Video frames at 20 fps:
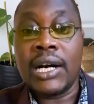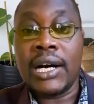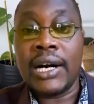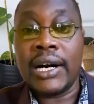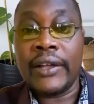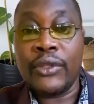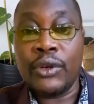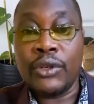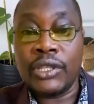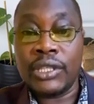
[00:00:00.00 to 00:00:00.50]

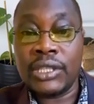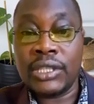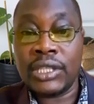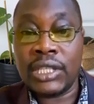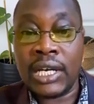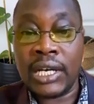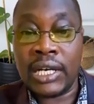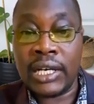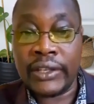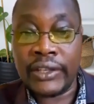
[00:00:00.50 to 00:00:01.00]

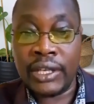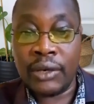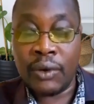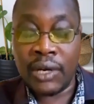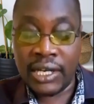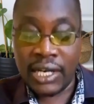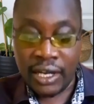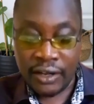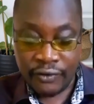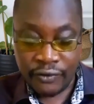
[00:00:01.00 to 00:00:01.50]
The
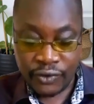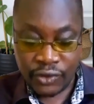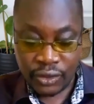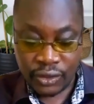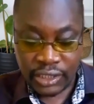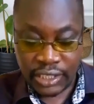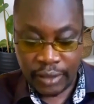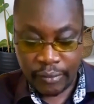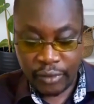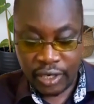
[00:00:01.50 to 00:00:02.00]
one I've
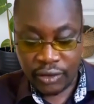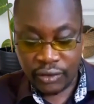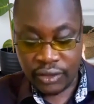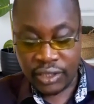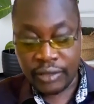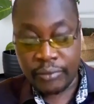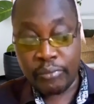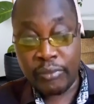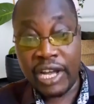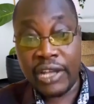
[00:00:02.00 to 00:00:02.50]
talked
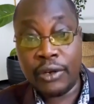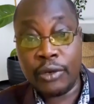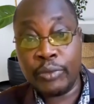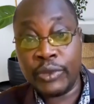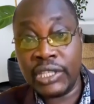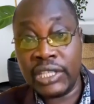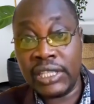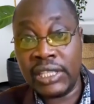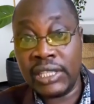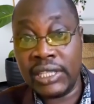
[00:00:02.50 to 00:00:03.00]
about.
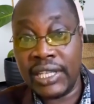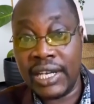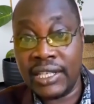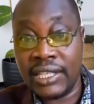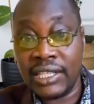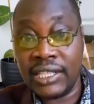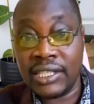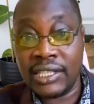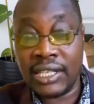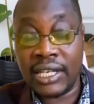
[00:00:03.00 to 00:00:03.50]
Biopsy,
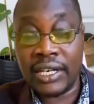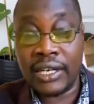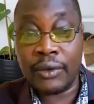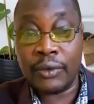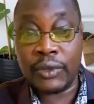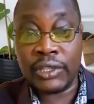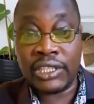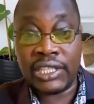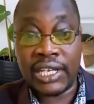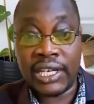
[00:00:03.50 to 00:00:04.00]
that is,
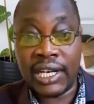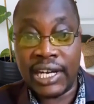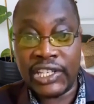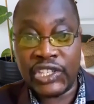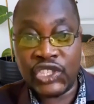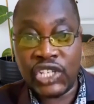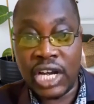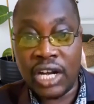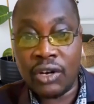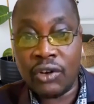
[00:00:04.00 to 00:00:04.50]
we take
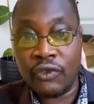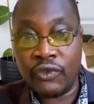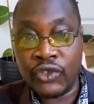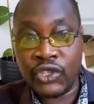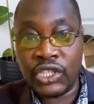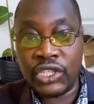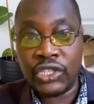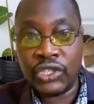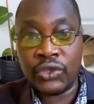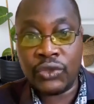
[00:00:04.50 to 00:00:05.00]
a chunk
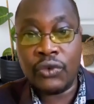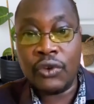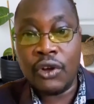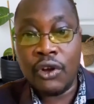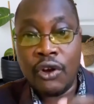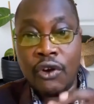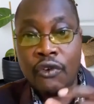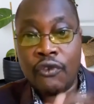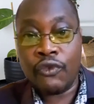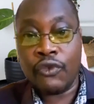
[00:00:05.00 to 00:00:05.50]
of tissue
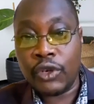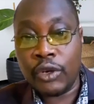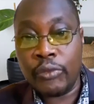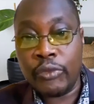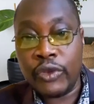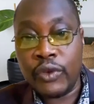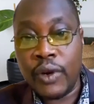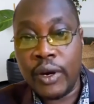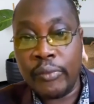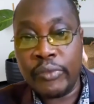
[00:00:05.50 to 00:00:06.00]

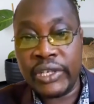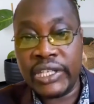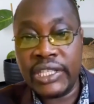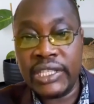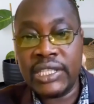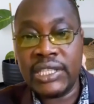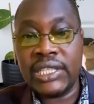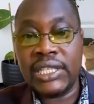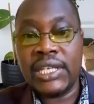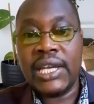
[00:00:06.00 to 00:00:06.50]
from your
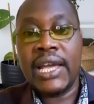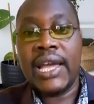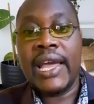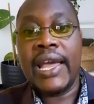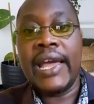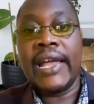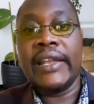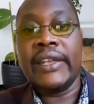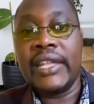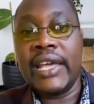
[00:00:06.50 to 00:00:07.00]
breast,
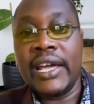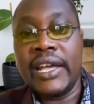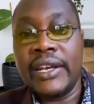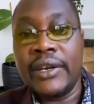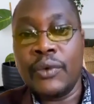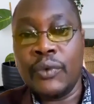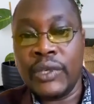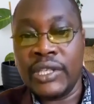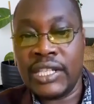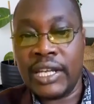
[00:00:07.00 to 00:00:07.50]
and
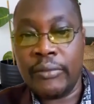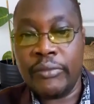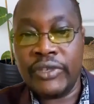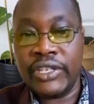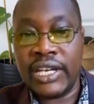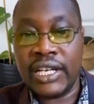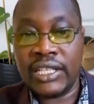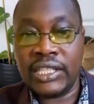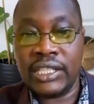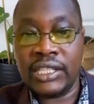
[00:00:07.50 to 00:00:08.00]
then we
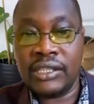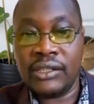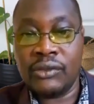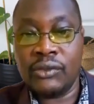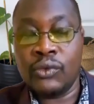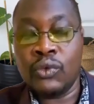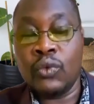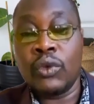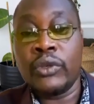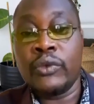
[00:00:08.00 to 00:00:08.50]
subject
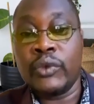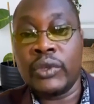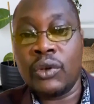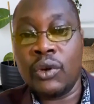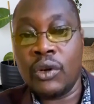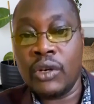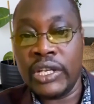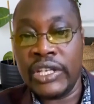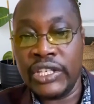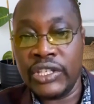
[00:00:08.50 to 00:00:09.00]
it to what we
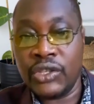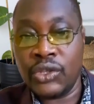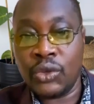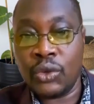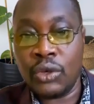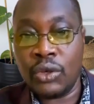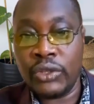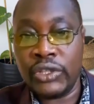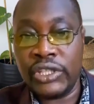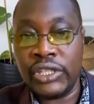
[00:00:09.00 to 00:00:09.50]
call
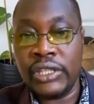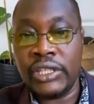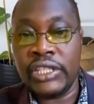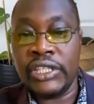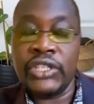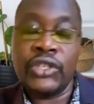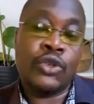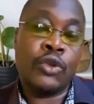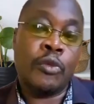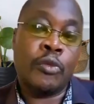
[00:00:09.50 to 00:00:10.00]

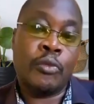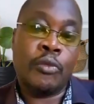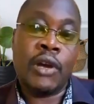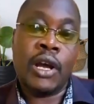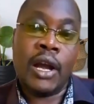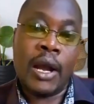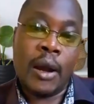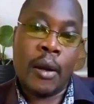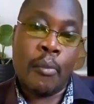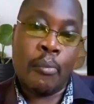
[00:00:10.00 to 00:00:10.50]
histology,
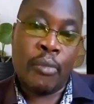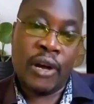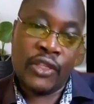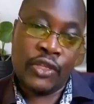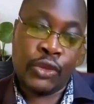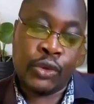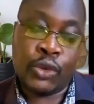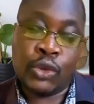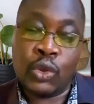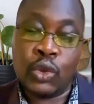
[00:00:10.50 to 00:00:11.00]

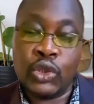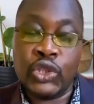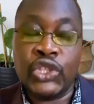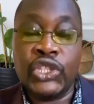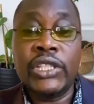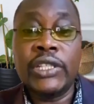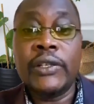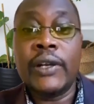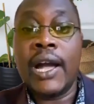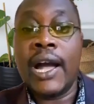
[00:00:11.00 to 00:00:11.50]

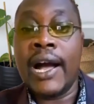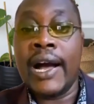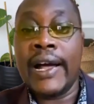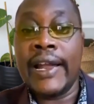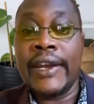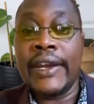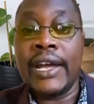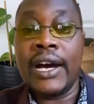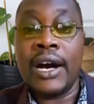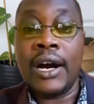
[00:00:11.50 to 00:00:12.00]
histopathology,
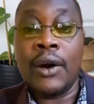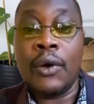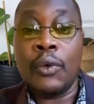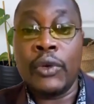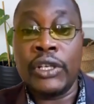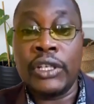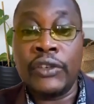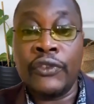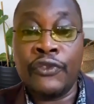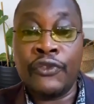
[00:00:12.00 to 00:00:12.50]

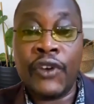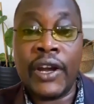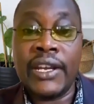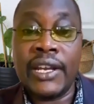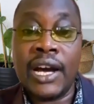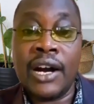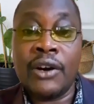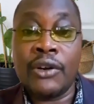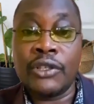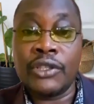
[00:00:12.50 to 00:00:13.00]
and we
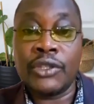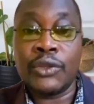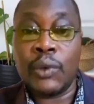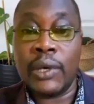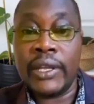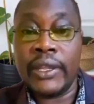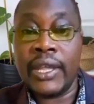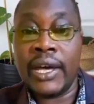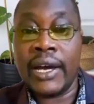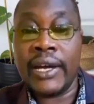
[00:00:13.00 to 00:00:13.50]
find out
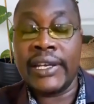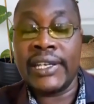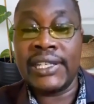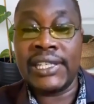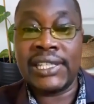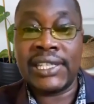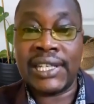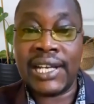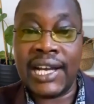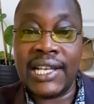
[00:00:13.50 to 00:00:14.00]
whether
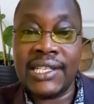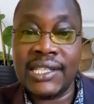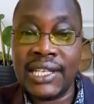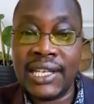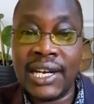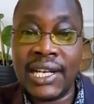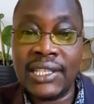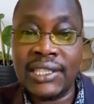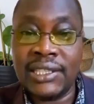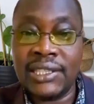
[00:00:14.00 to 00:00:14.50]
it is
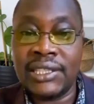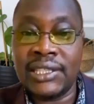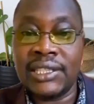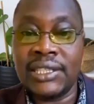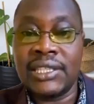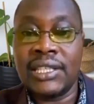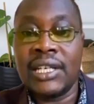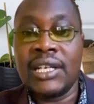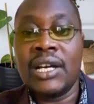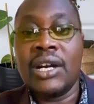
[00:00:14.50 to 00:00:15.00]

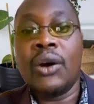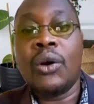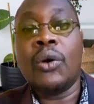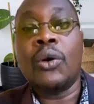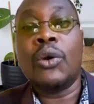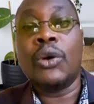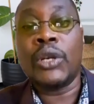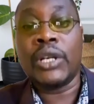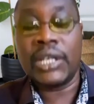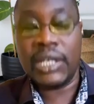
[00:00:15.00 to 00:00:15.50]
cancerous
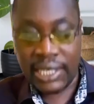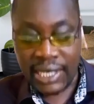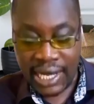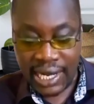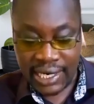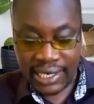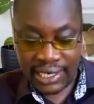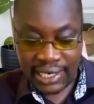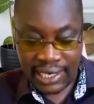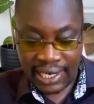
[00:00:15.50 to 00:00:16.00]
or
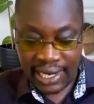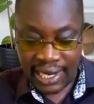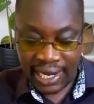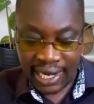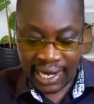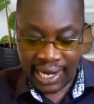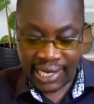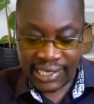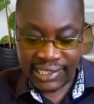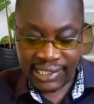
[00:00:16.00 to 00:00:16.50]

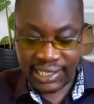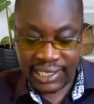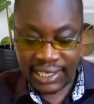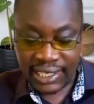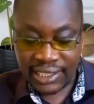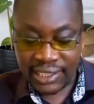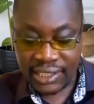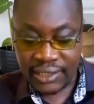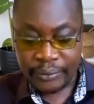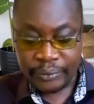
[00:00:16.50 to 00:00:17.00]

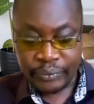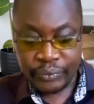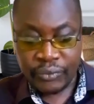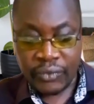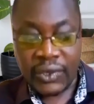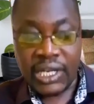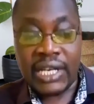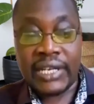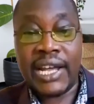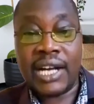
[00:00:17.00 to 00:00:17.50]
non-cancerous.
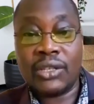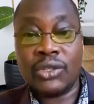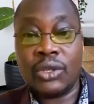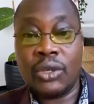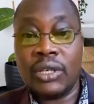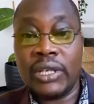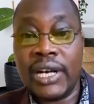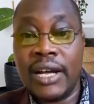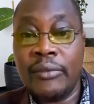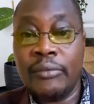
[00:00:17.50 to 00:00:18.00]

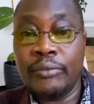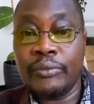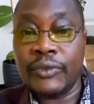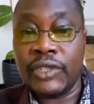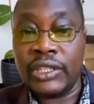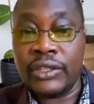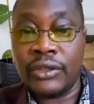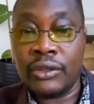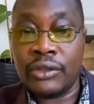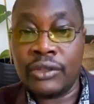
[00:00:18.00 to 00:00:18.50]

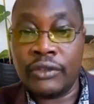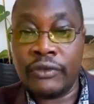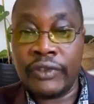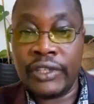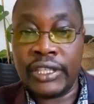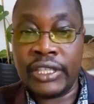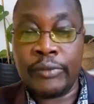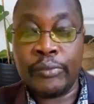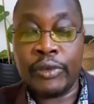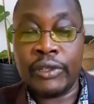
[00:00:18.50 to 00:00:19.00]
Ductogram is also
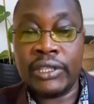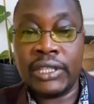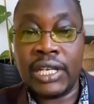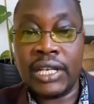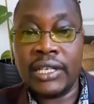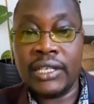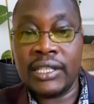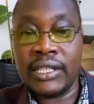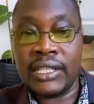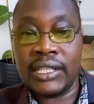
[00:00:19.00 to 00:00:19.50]
very
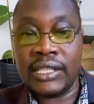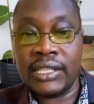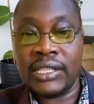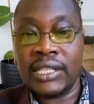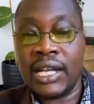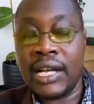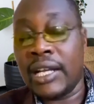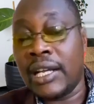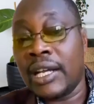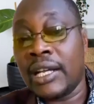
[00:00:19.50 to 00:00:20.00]
important.
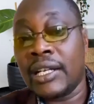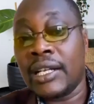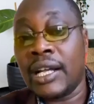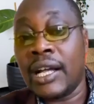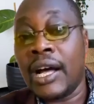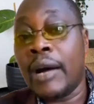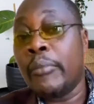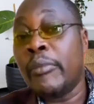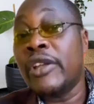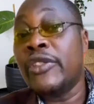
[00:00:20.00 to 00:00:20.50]
It's a
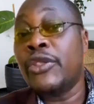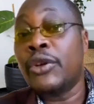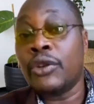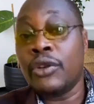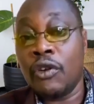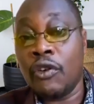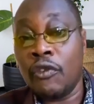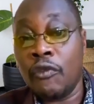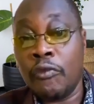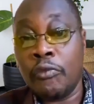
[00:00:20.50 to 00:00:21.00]

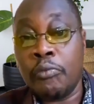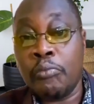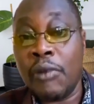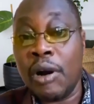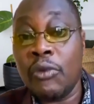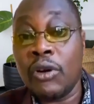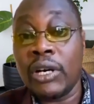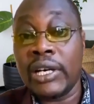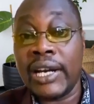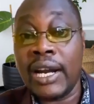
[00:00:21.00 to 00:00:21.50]
method of
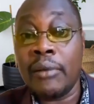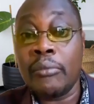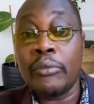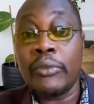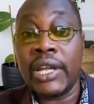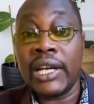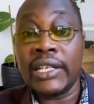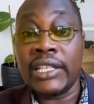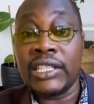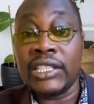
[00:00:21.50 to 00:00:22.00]

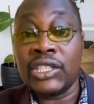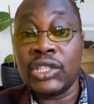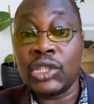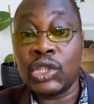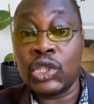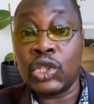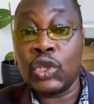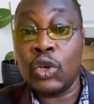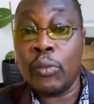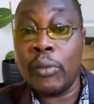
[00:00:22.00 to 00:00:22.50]
mammogram that
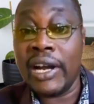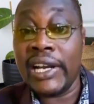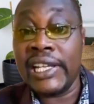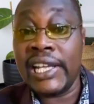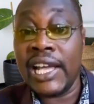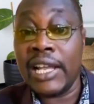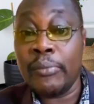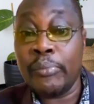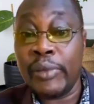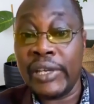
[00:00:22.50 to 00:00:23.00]
is
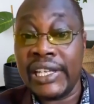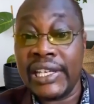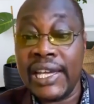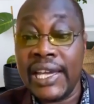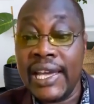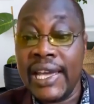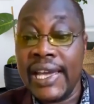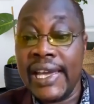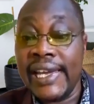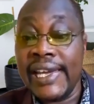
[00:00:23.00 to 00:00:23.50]
normally
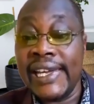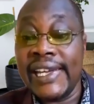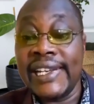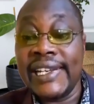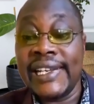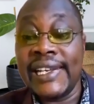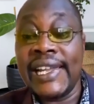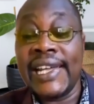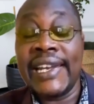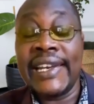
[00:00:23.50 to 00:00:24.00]
helping
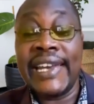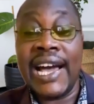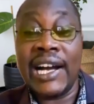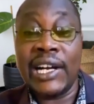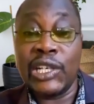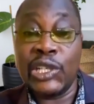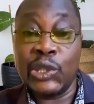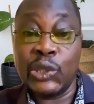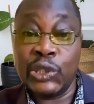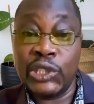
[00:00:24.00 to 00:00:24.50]
in
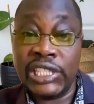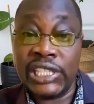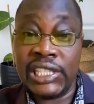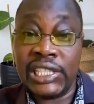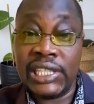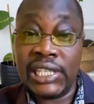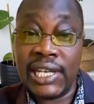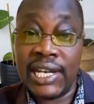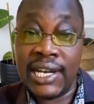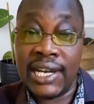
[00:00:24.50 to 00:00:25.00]

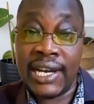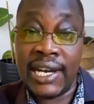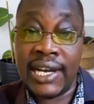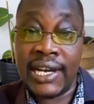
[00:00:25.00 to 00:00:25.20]
diagnosing